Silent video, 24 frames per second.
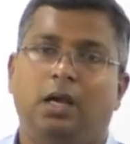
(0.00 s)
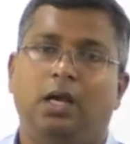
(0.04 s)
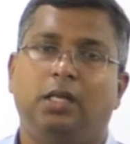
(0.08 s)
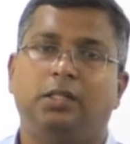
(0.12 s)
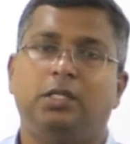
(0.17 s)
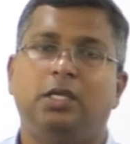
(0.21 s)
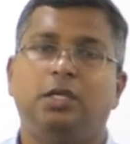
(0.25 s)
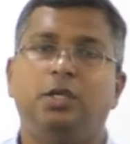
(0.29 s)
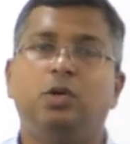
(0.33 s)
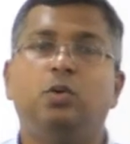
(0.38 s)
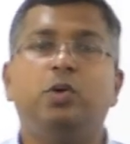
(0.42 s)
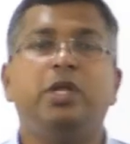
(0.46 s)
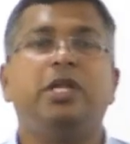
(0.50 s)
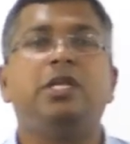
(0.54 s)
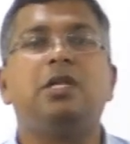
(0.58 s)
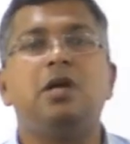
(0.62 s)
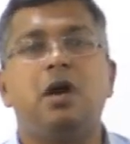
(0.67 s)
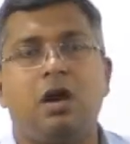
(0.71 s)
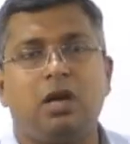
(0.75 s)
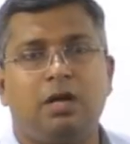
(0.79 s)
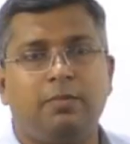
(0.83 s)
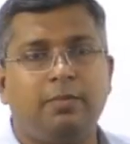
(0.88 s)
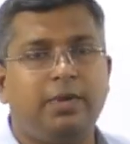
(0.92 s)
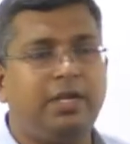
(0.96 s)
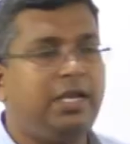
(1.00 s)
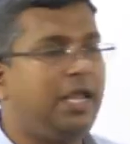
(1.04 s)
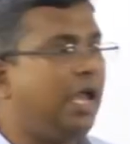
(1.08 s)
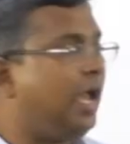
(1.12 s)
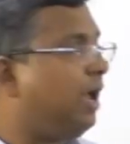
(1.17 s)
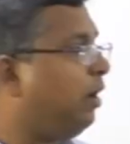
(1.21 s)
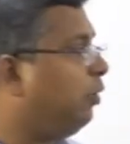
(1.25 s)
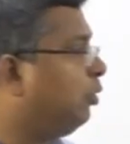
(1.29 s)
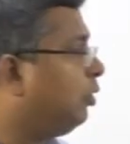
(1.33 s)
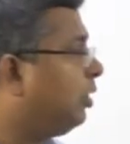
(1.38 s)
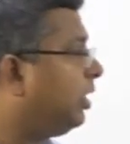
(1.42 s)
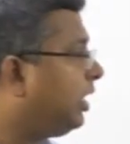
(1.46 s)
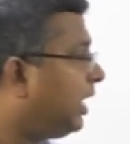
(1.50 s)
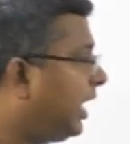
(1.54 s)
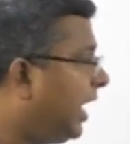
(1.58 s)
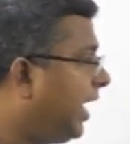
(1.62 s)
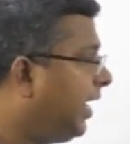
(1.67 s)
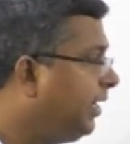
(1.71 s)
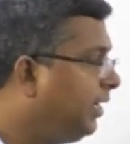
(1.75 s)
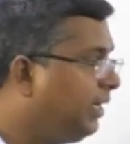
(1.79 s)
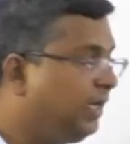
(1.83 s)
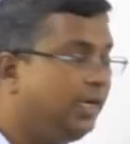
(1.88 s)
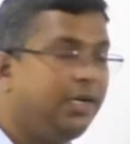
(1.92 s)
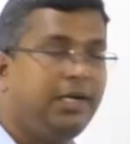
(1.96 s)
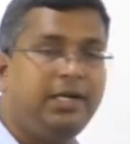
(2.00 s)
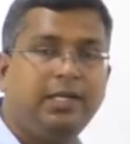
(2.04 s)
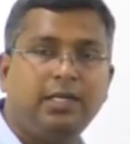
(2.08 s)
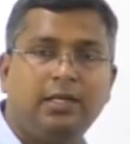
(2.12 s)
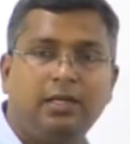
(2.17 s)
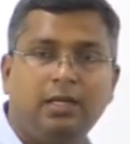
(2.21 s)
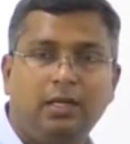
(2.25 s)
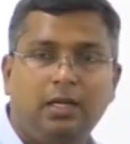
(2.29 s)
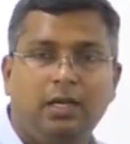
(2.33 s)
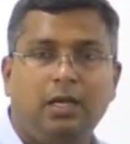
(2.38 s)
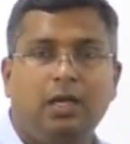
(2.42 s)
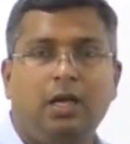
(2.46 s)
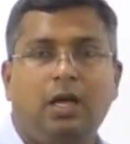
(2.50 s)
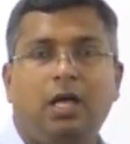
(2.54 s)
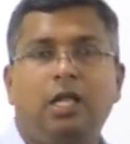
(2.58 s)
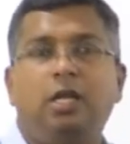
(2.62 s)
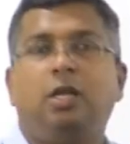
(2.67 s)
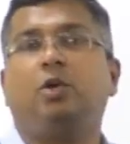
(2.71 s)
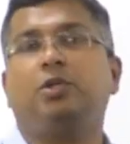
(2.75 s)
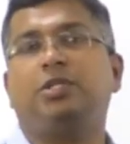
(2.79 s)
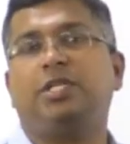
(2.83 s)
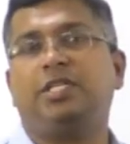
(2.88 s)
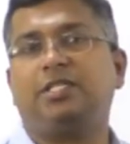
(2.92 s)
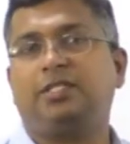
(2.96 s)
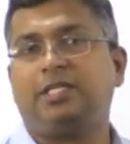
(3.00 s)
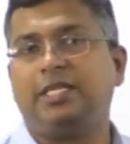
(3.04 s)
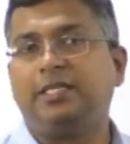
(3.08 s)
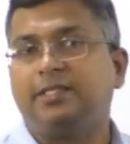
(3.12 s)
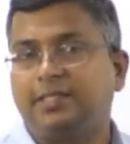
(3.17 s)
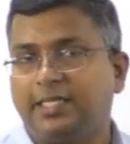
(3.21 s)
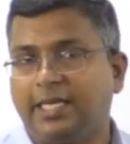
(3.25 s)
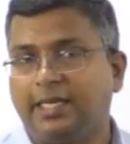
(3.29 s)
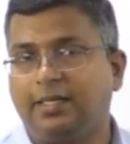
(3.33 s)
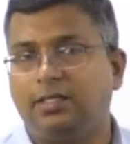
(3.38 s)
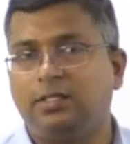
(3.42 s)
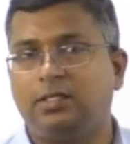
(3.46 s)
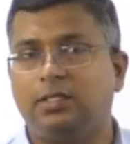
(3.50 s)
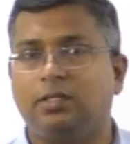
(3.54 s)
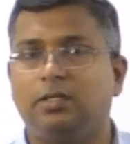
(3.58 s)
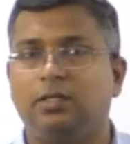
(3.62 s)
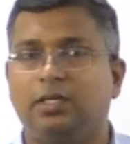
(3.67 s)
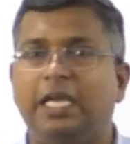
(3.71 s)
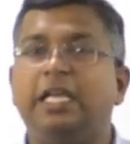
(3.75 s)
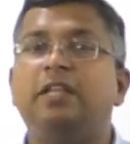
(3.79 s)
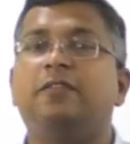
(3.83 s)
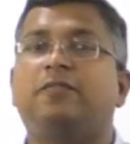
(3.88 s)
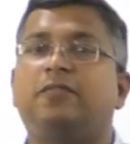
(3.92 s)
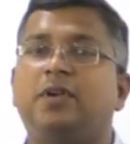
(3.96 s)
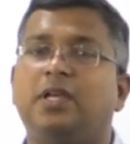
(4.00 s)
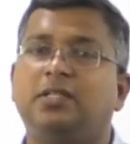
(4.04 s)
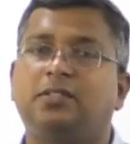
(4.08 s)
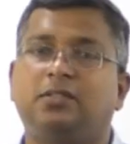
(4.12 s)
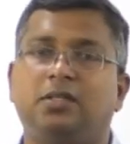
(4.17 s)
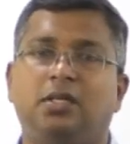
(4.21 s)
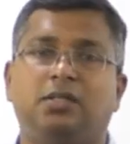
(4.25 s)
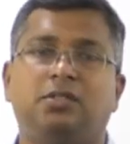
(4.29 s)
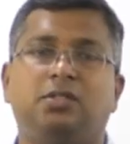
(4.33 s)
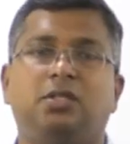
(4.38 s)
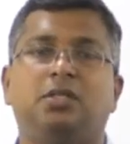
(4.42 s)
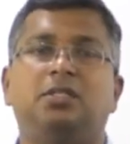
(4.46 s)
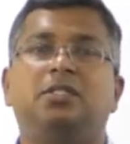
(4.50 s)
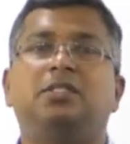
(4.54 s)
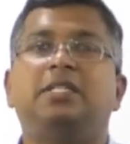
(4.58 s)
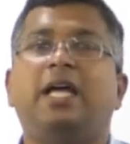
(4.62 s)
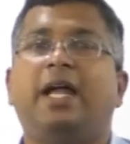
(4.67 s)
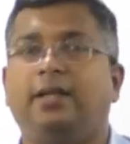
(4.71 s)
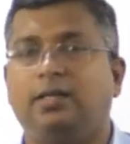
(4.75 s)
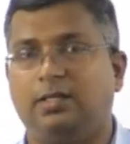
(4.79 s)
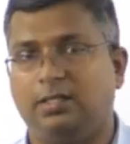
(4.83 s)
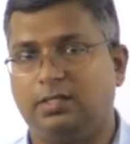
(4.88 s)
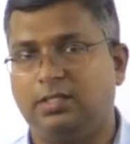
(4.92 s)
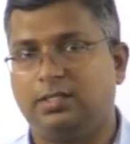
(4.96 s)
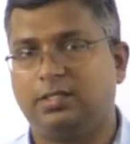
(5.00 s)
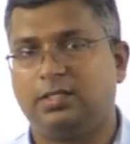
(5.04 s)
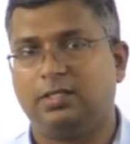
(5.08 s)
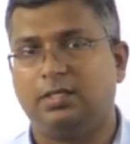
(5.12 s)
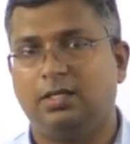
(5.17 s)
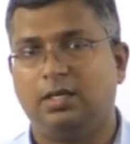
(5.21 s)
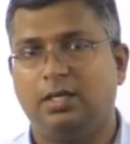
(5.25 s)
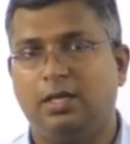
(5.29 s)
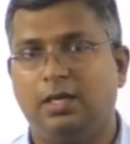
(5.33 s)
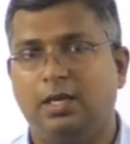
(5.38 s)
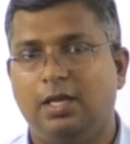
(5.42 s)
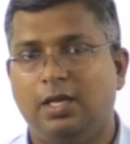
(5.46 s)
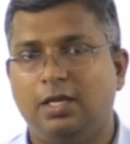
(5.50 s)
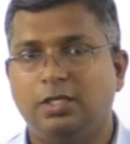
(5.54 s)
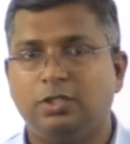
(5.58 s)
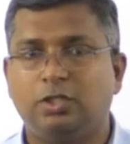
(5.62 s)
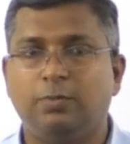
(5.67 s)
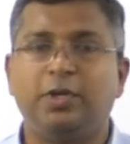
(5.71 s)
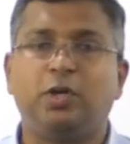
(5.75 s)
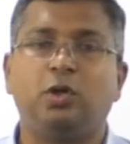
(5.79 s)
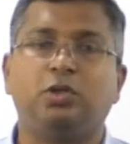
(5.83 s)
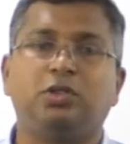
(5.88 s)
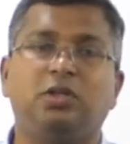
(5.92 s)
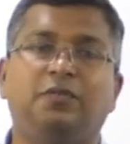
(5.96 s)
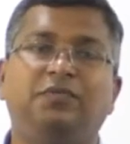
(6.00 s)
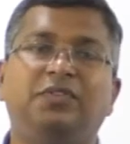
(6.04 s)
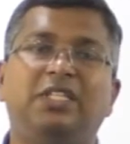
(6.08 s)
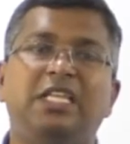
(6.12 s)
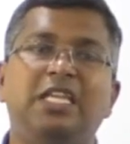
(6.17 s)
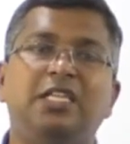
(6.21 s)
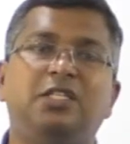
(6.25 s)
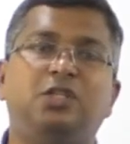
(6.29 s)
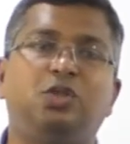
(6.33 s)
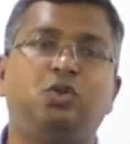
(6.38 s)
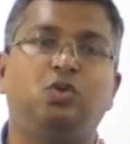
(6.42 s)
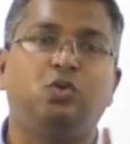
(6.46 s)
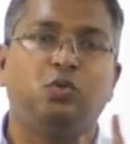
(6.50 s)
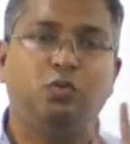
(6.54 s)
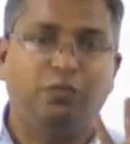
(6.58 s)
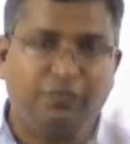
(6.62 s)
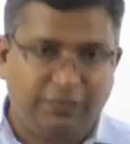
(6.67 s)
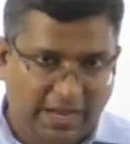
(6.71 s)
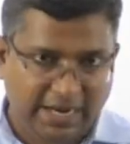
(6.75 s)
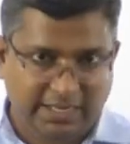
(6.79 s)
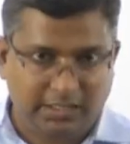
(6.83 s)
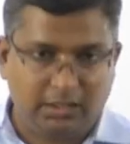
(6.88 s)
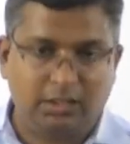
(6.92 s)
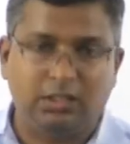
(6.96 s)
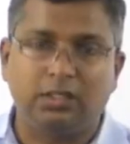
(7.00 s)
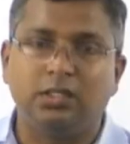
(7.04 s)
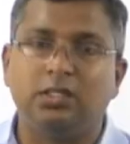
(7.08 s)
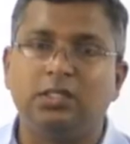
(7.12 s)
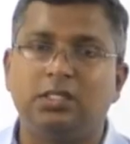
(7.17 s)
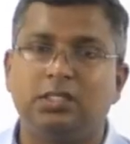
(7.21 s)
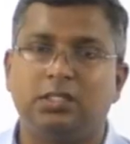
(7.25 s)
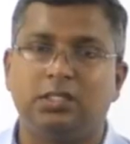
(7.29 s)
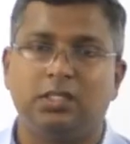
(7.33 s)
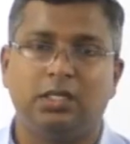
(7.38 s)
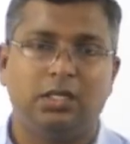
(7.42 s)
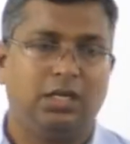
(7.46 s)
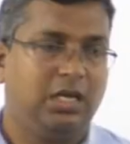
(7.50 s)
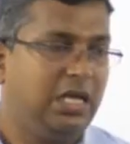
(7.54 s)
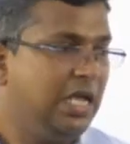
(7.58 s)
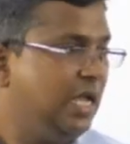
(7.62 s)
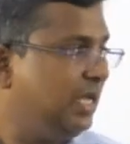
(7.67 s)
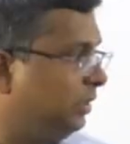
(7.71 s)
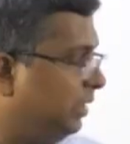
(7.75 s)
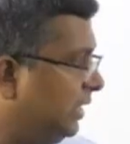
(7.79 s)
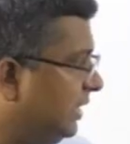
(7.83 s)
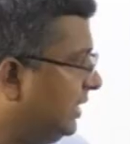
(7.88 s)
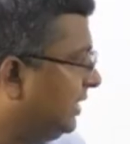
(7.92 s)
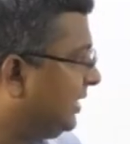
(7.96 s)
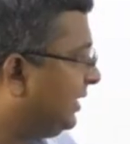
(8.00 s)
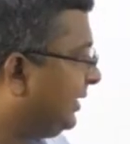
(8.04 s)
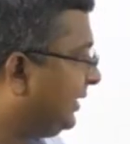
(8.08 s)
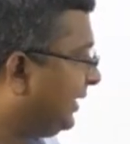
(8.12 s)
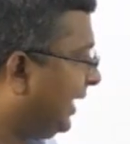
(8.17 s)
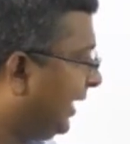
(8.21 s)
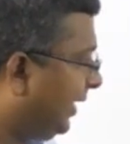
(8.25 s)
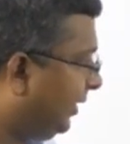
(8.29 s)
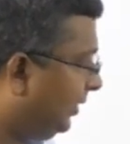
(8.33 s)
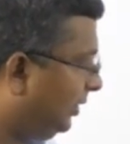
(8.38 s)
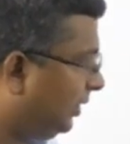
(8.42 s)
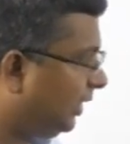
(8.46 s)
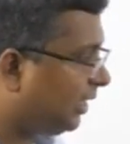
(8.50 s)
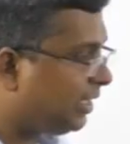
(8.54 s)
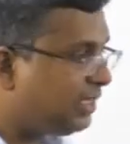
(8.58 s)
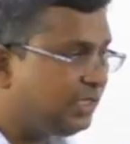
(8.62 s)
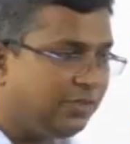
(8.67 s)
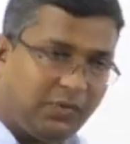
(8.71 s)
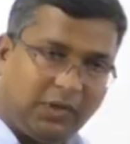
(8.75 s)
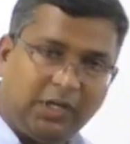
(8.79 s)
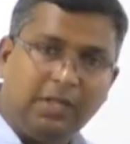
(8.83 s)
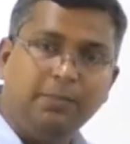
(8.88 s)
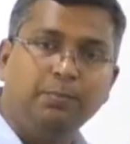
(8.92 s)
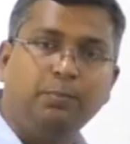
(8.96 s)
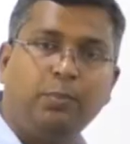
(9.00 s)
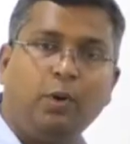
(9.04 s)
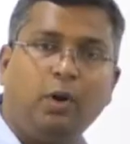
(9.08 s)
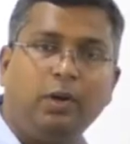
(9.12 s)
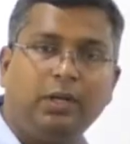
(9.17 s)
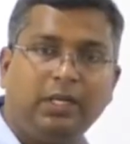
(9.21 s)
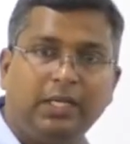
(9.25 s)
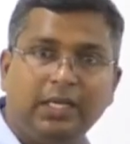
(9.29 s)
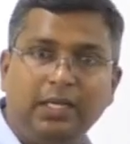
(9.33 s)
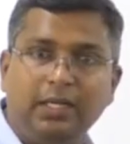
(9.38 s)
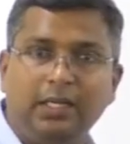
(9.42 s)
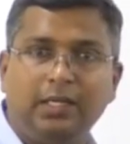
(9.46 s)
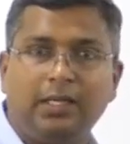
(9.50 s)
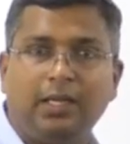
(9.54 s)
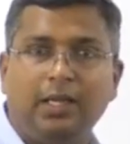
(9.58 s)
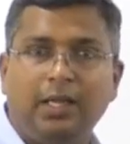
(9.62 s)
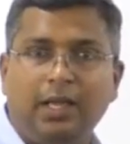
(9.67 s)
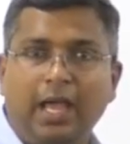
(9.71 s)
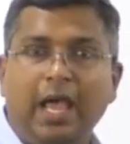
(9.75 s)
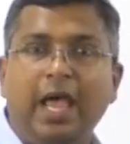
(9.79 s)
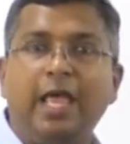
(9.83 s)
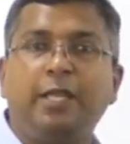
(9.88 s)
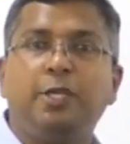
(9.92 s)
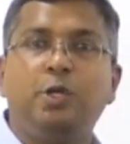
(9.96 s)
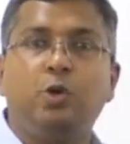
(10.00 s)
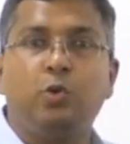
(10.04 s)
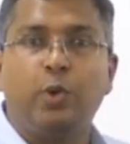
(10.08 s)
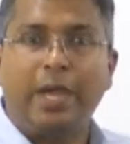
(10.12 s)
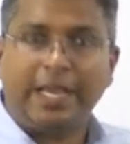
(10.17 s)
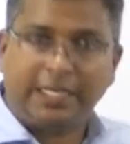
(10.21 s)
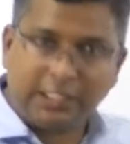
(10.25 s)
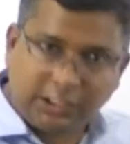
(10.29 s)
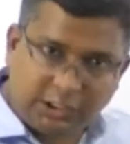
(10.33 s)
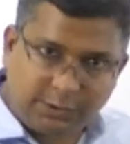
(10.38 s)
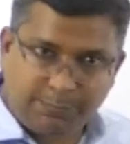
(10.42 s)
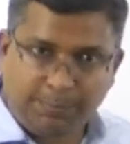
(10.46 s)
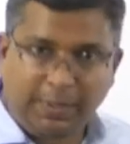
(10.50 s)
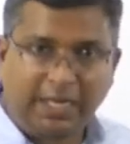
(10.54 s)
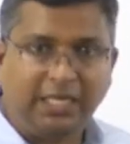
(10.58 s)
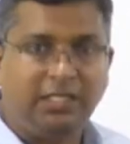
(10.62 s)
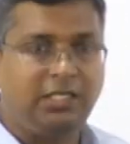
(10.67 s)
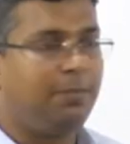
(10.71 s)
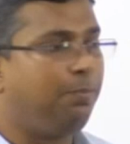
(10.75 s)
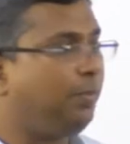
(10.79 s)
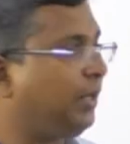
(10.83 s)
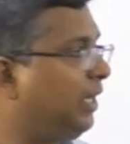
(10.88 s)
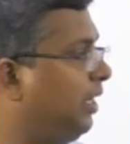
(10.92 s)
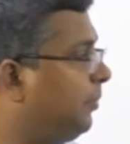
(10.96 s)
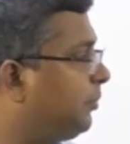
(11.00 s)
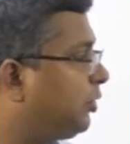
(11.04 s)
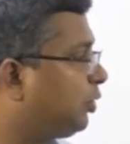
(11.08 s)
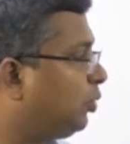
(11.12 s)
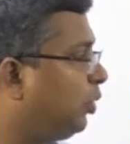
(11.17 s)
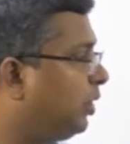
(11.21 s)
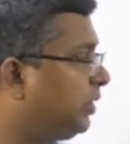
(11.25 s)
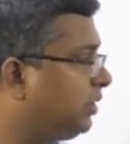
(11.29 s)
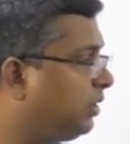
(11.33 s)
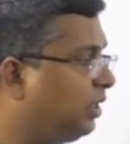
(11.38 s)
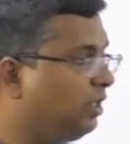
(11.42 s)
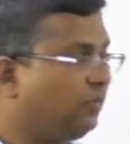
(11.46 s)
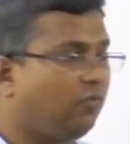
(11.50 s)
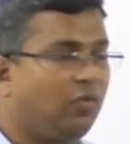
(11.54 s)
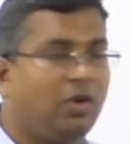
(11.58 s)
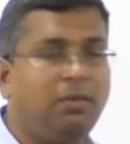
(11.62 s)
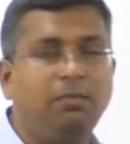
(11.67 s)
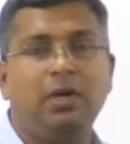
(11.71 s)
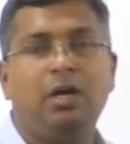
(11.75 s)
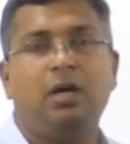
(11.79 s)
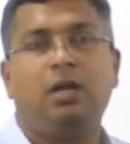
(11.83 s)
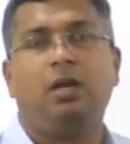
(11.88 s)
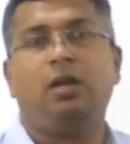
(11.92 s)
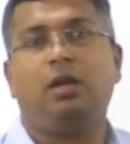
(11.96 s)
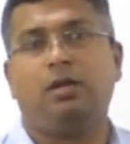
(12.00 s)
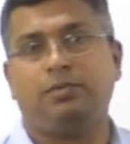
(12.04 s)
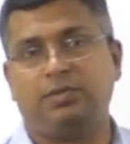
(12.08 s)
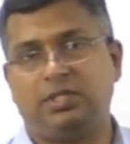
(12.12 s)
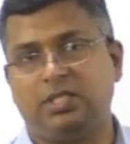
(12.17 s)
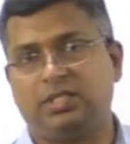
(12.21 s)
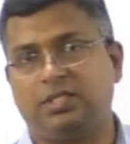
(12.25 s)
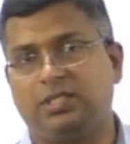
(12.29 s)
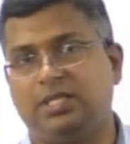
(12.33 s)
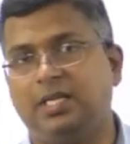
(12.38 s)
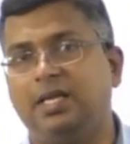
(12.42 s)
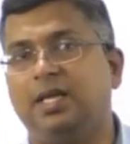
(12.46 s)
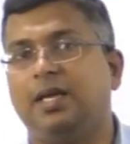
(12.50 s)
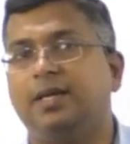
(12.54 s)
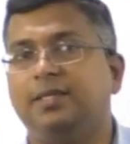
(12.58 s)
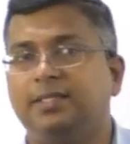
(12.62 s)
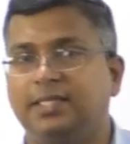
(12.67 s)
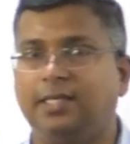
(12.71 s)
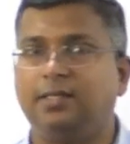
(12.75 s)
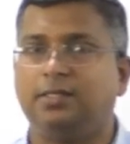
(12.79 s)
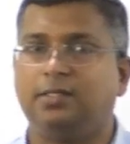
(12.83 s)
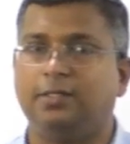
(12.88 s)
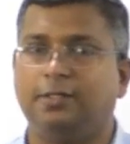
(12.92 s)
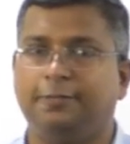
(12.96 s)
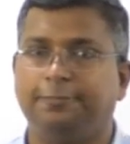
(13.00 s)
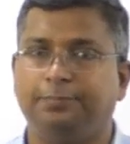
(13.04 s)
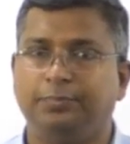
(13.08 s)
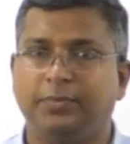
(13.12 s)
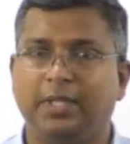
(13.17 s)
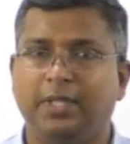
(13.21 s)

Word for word: Uh, the union government have granted logistics sector infrastructure status. So because of these two factors, this sector is very important, and you expect a prelims question from logistics sector.